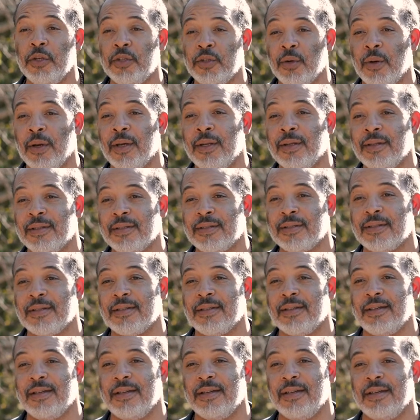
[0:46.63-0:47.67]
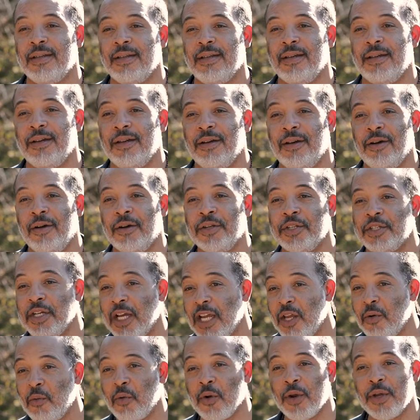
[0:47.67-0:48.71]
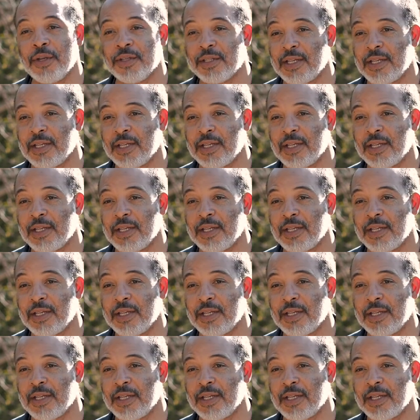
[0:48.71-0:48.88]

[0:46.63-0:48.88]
you join us on January